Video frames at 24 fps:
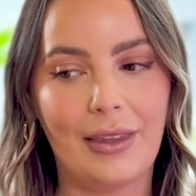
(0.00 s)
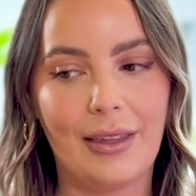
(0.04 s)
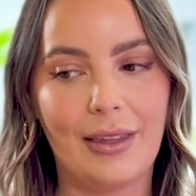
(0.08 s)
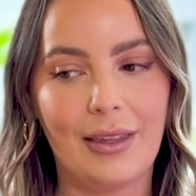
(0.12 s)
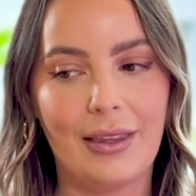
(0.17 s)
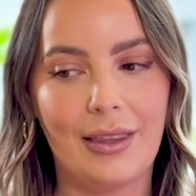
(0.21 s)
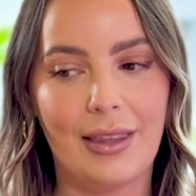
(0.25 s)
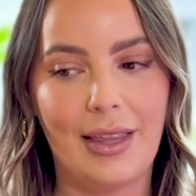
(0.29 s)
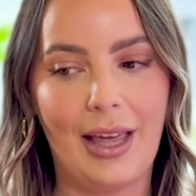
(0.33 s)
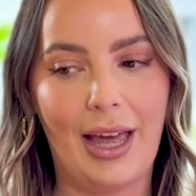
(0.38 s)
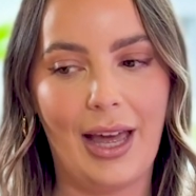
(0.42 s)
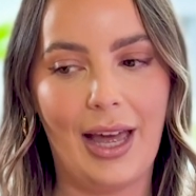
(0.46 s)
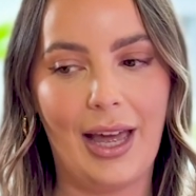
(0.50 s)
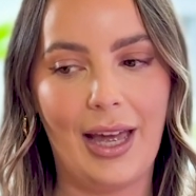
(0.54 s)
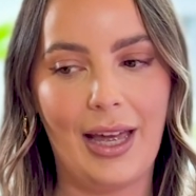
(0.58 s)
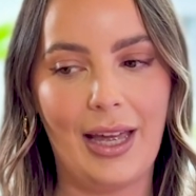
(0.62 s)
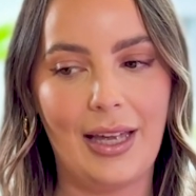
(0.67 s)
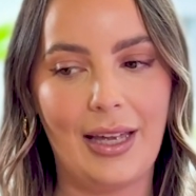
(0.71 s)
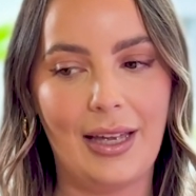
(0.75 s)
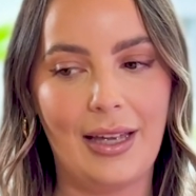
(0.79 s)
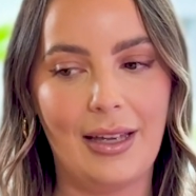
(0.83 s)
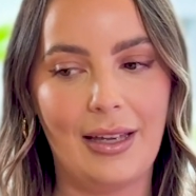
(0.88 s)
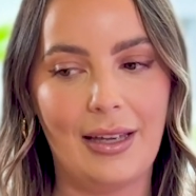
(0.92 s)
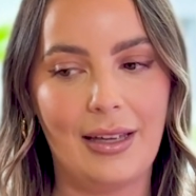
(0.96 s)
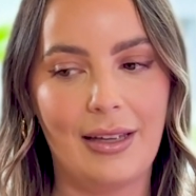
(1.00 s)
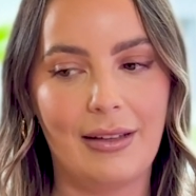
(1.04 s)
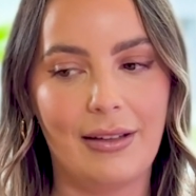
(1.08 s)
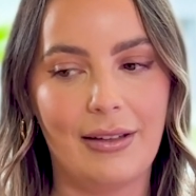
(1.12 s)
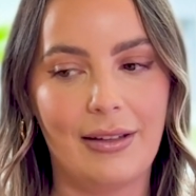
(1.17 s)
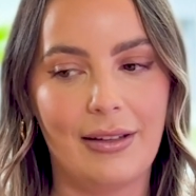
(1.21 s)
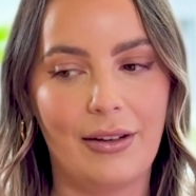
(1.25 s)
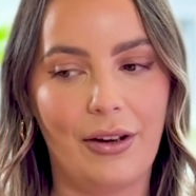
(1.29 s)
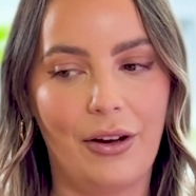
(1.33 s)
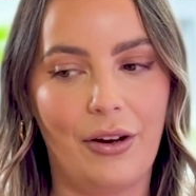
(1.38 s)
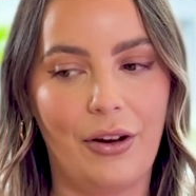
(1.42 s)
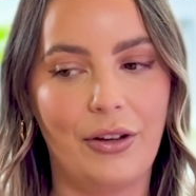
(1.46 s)
They
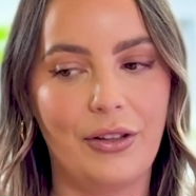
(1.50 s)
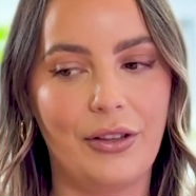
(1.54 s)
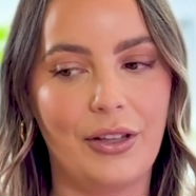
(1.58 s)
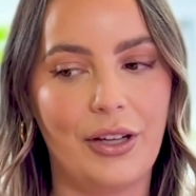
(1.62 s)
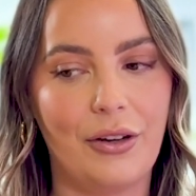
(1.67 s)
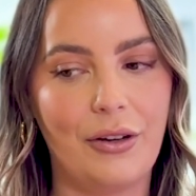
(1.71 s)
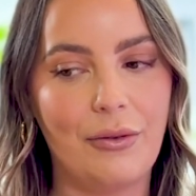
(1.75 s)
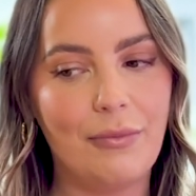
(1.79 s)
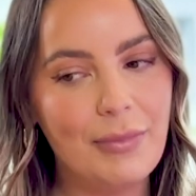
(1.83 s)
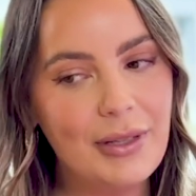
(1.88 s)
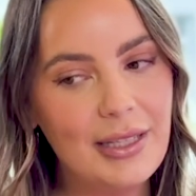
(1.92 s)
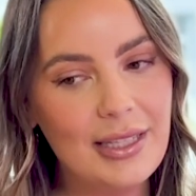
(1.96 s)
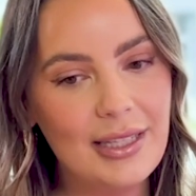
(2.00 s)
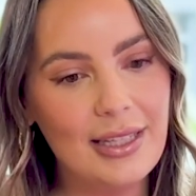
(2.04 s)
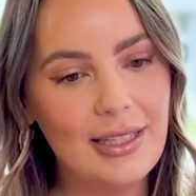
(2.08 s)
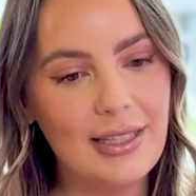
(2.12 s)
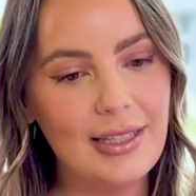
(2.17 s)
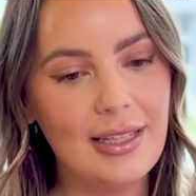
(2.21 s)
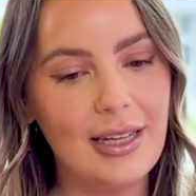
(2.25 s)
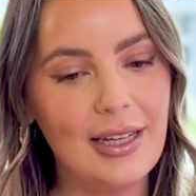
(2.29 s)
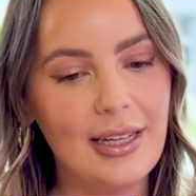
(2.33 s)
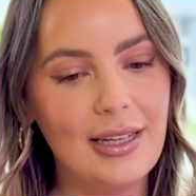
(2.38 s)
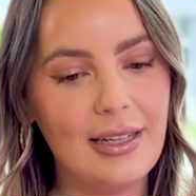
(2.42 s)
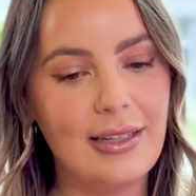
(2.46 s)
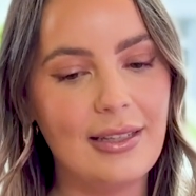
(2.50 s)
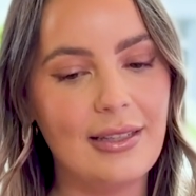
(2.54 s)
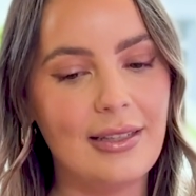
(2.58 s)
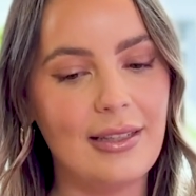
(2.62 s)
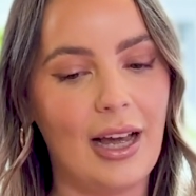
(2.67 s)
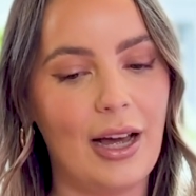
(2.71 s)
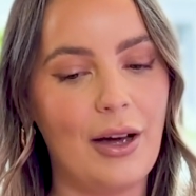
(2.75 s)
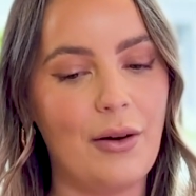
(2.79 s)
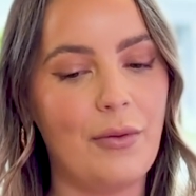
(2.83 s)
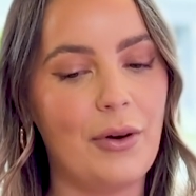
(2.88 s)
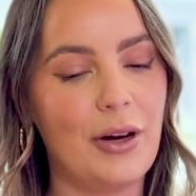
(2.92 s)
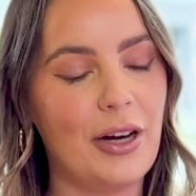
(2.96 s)
owned their own businesses.
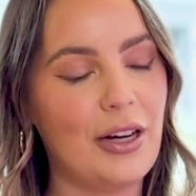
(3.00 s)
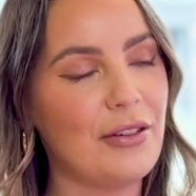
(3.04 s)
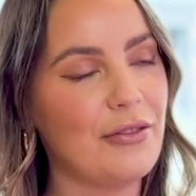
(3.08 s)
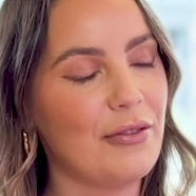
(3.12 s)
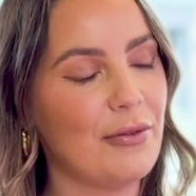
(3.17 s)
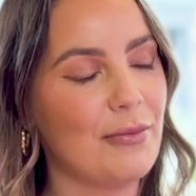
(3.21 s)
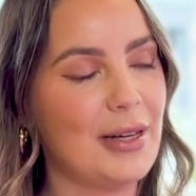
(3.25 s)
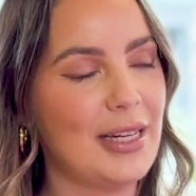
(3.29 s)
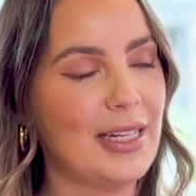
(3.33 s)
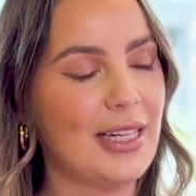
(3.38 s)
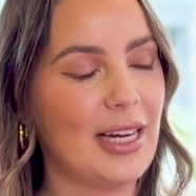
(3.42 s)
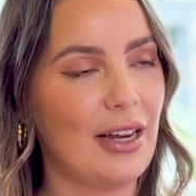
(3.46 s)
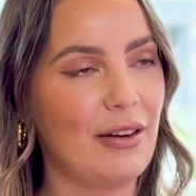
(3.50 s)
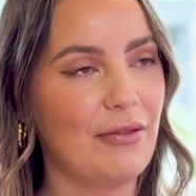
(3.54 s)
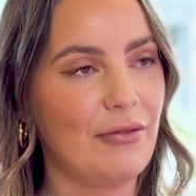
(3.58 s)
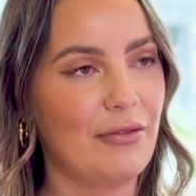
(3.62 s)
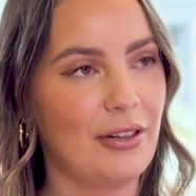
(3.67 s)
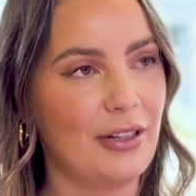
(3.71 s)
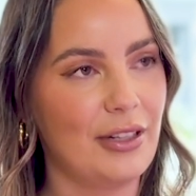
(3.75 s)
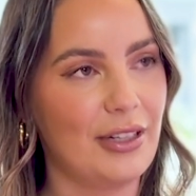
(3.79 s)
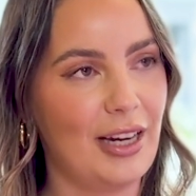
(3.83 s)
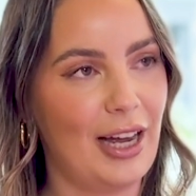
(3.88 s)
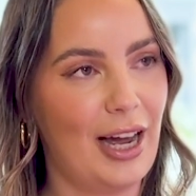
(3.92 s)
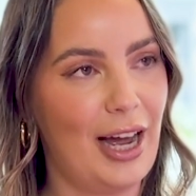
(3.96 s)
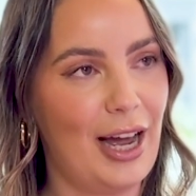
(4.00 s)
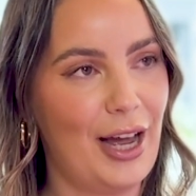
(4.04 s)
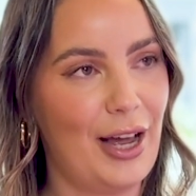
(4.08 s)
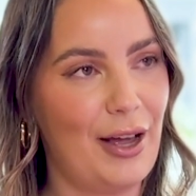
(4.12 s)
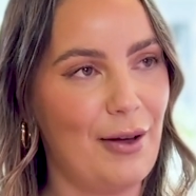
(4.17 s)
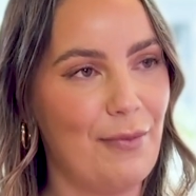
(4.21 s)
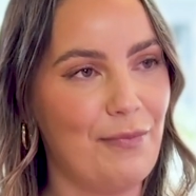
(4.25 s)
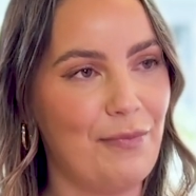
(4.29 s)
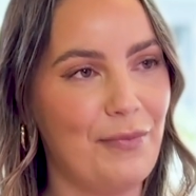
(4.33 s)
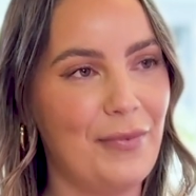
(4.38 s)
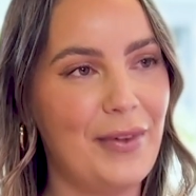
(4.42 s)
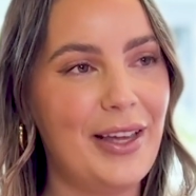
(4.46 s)
I worked for my dad for a
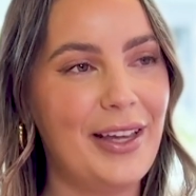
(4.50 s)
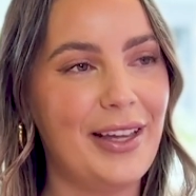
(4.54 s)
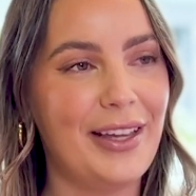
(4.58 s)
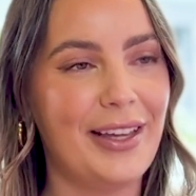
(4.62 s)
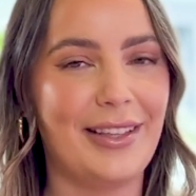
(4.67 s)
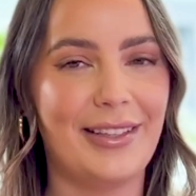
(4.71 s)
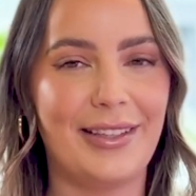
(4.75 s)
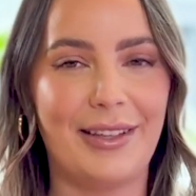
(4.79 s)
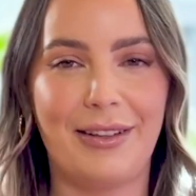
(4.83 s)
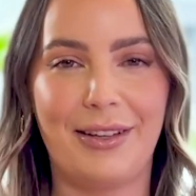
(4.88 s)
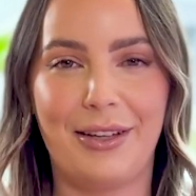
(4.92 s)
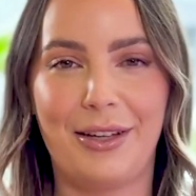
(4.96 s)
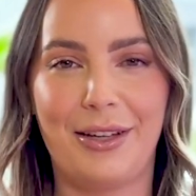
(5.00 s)
time in something